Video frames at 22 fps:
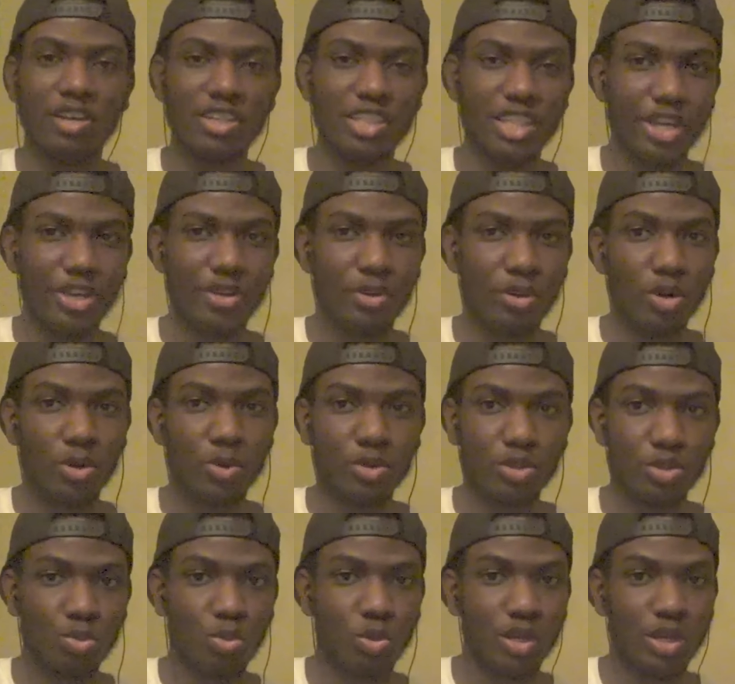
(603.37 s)
a year old
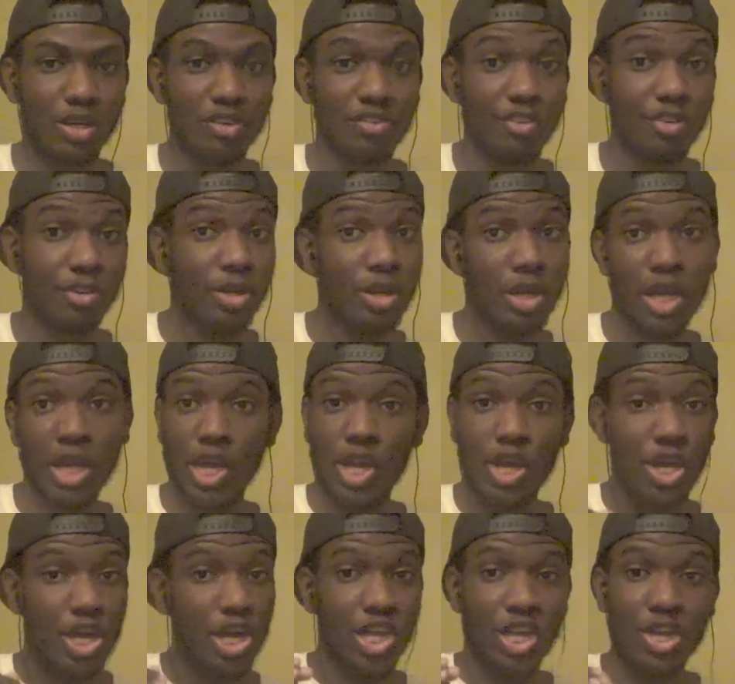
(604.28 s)
or whatever.
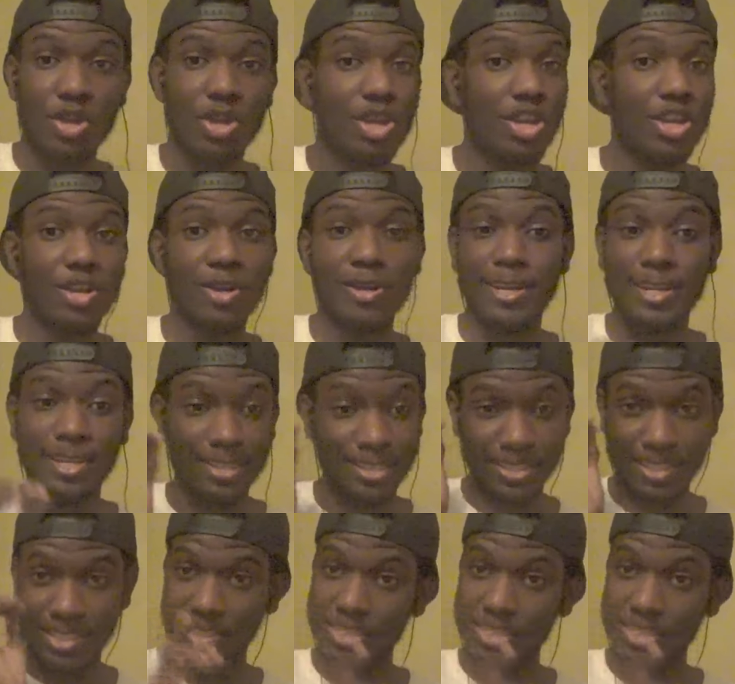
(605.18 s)
Nigga,